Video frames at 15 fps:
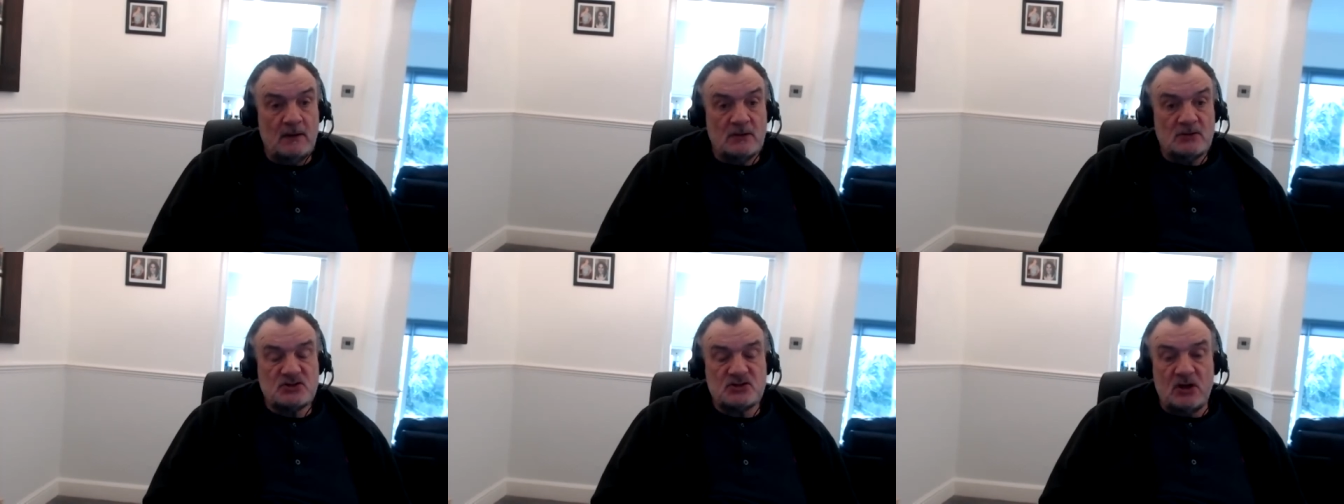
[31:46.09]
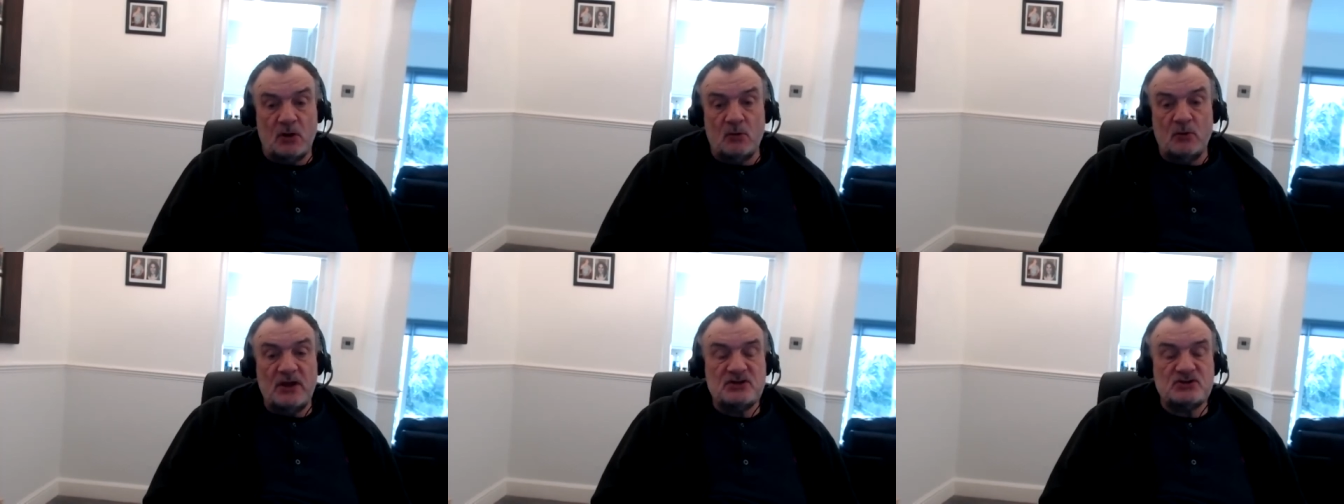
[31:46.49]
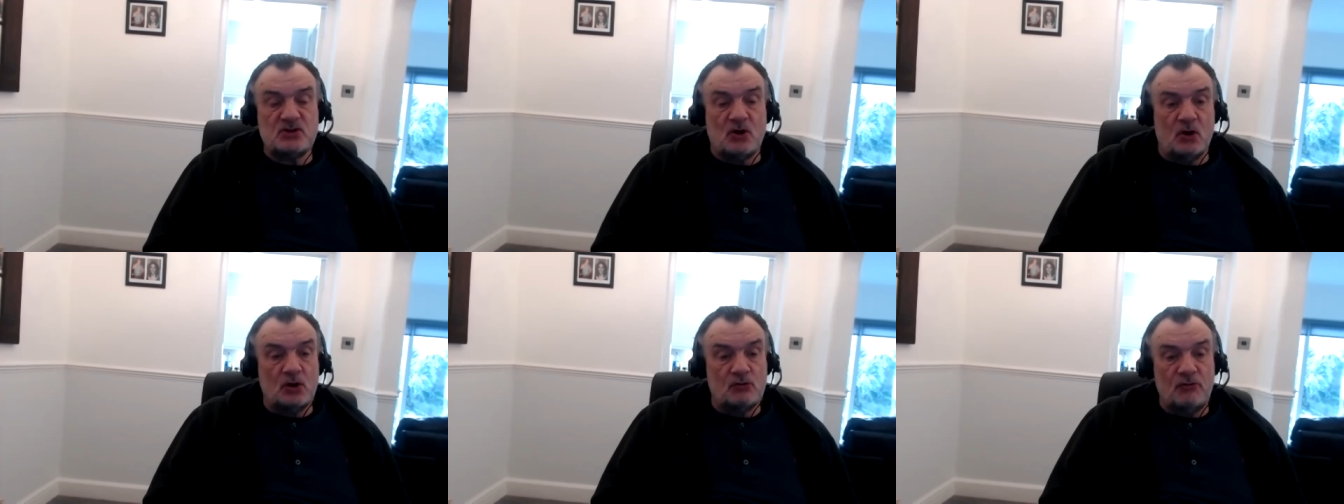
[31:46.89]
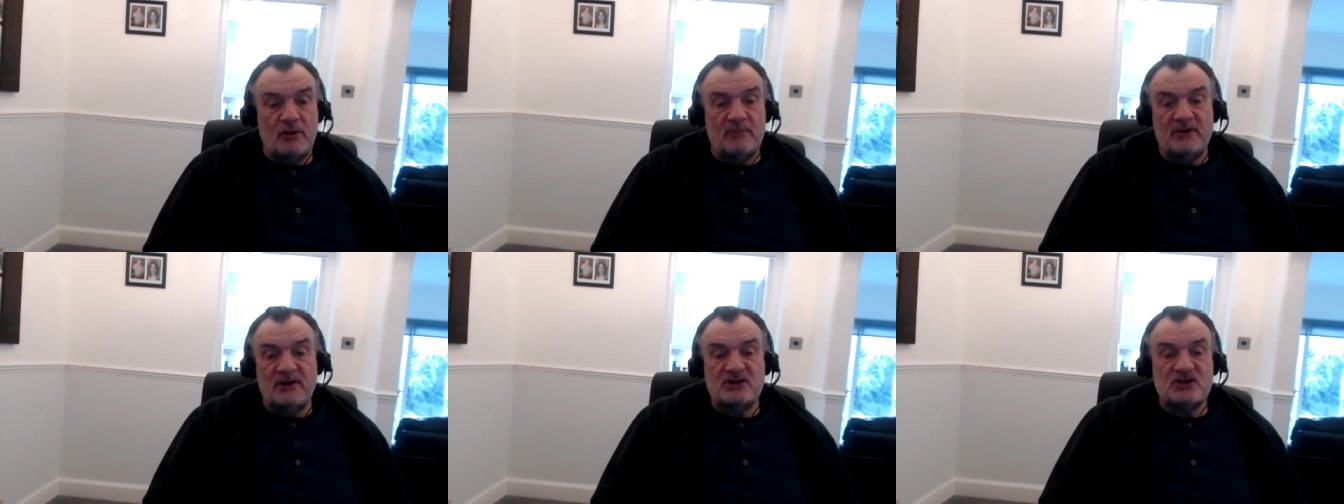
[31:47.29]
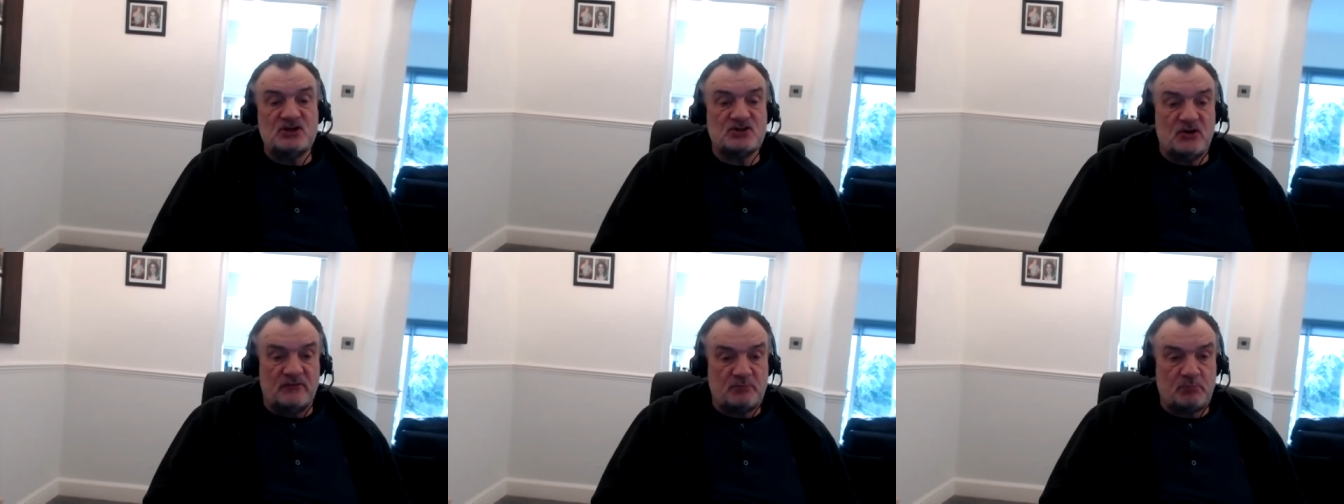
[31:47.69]
So he's got a grip, and he
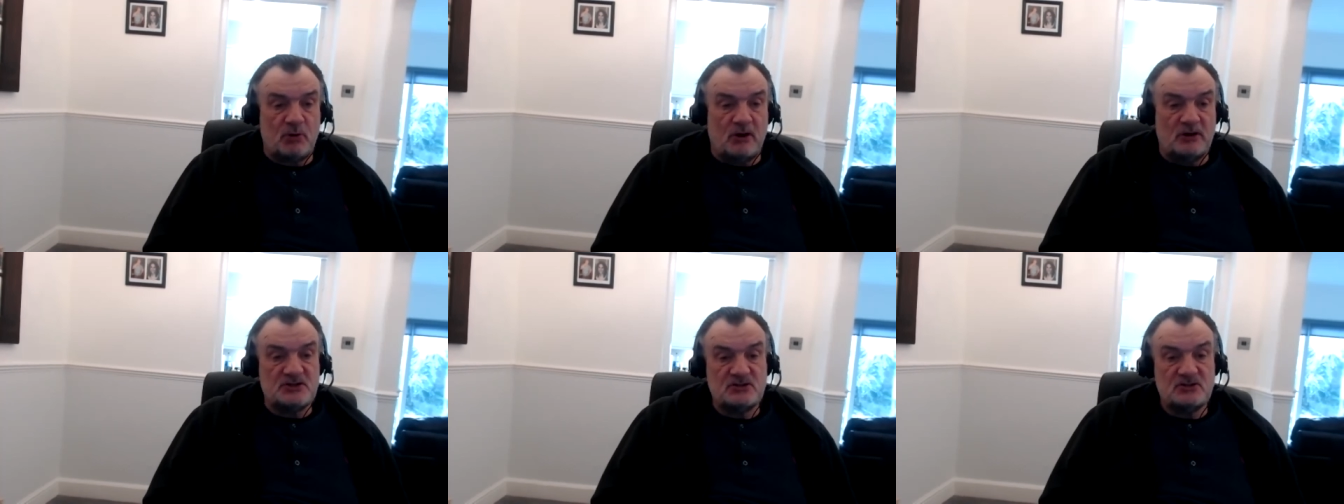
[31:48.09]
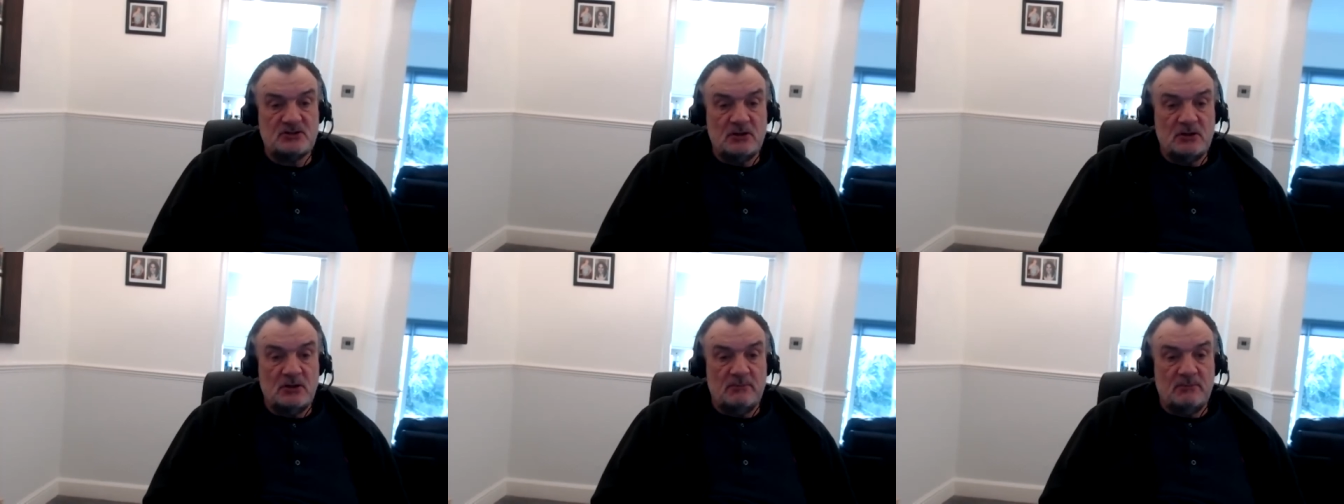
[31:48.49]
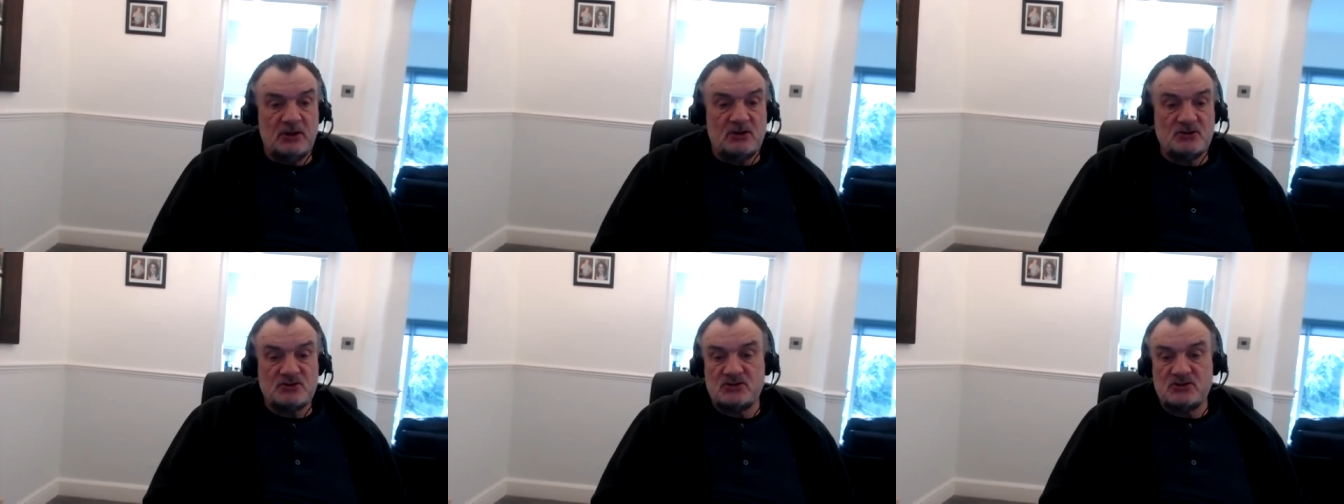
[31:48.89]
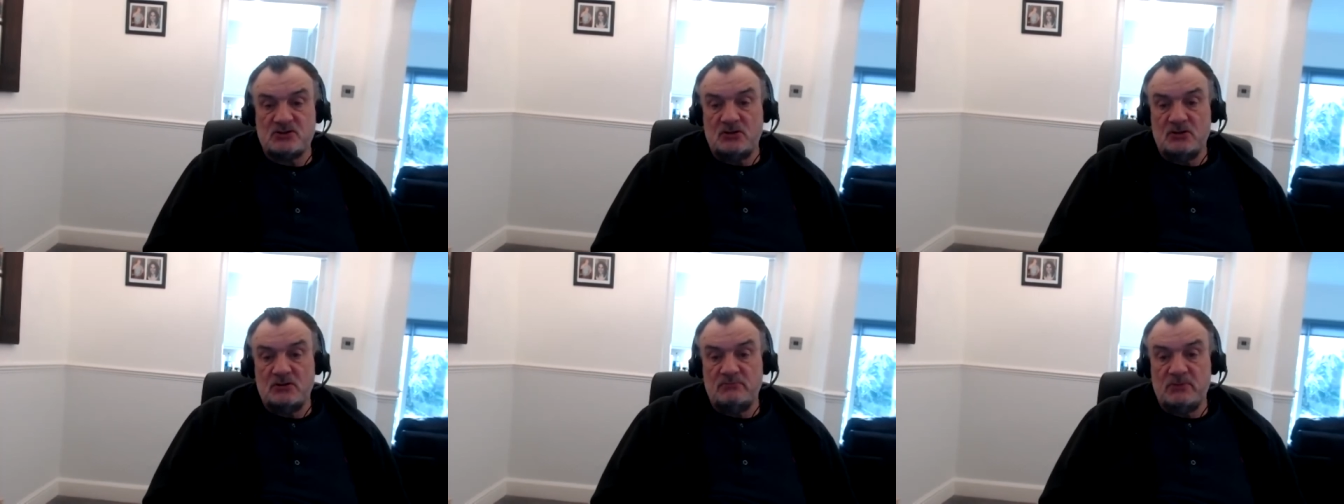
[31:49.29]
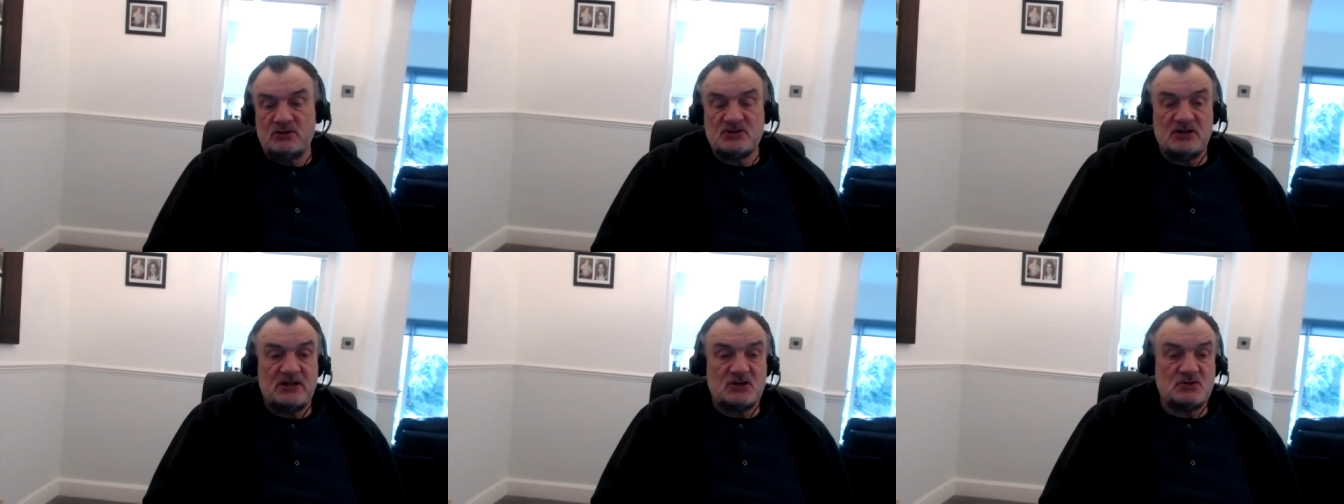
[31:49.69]
deserves praise because um, I
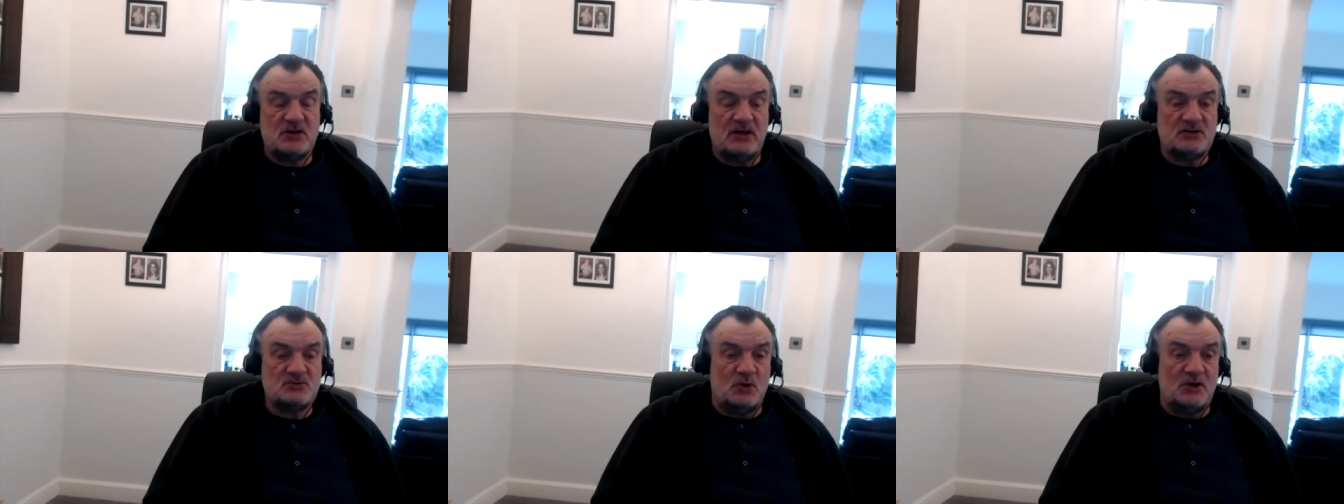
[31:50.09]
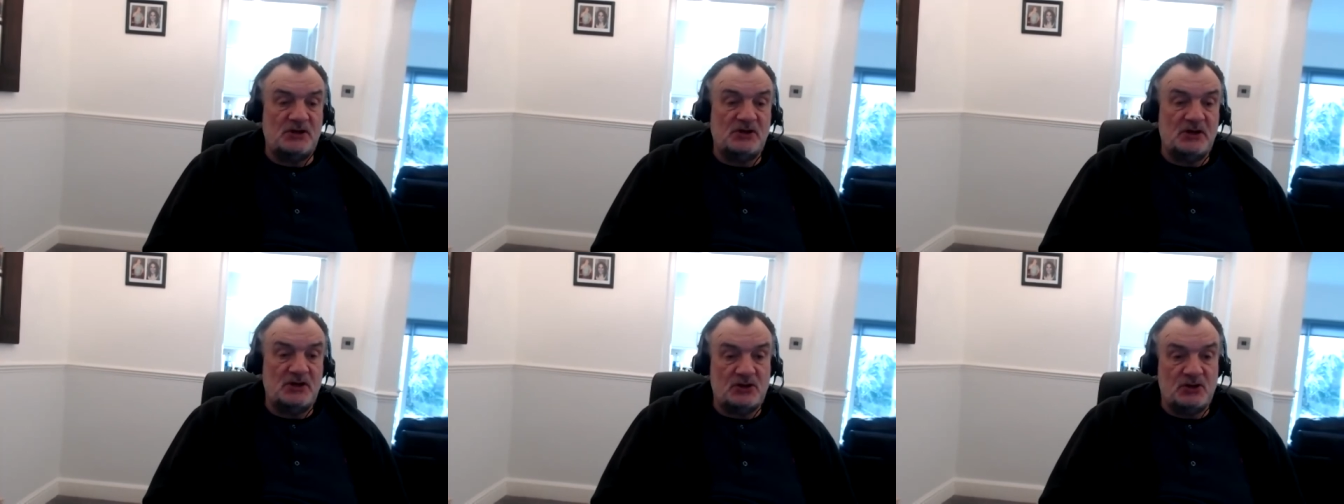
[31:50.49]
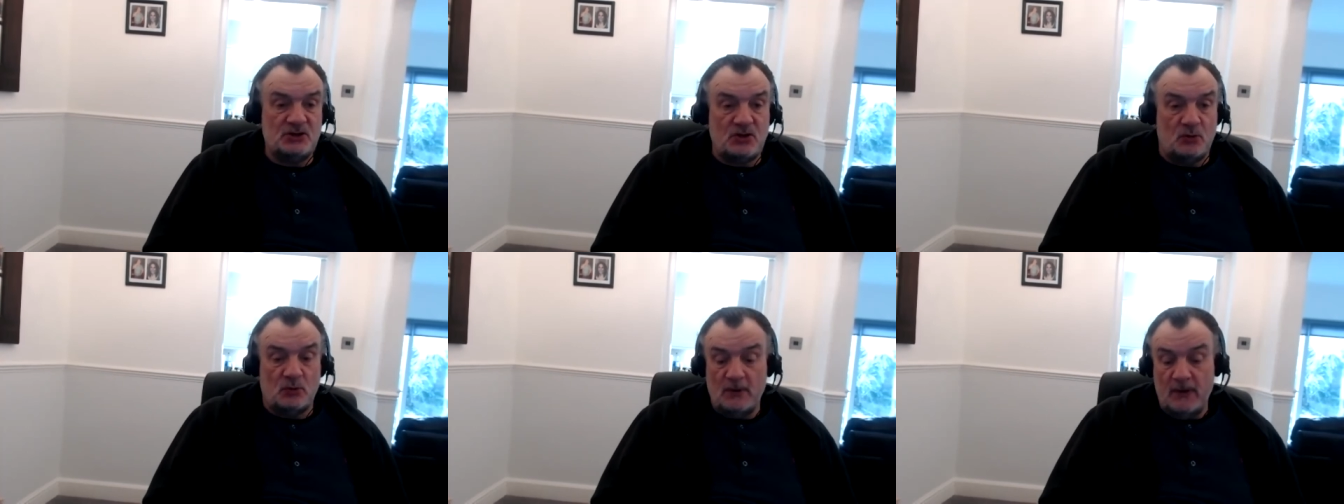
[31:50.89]
said that's that's what he needed to do.